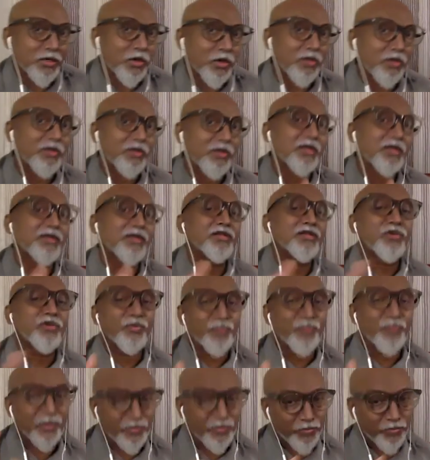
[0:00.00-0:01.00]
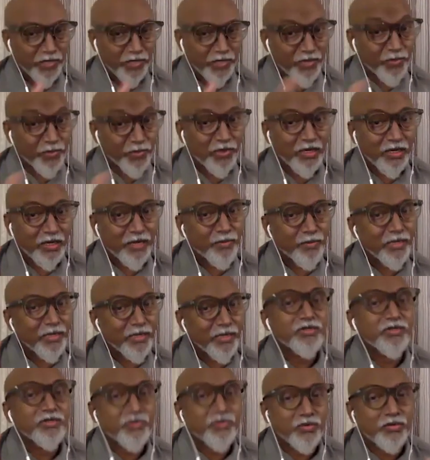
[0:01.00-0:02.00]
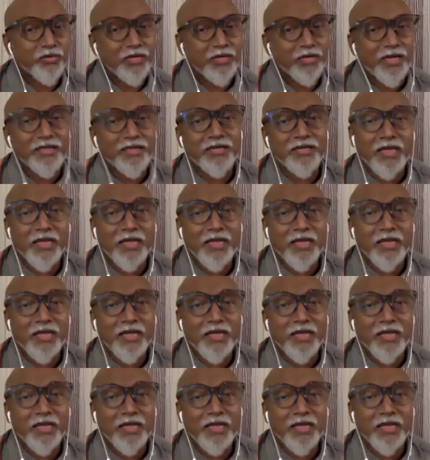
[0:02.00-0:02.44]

all kinds of people I met through that.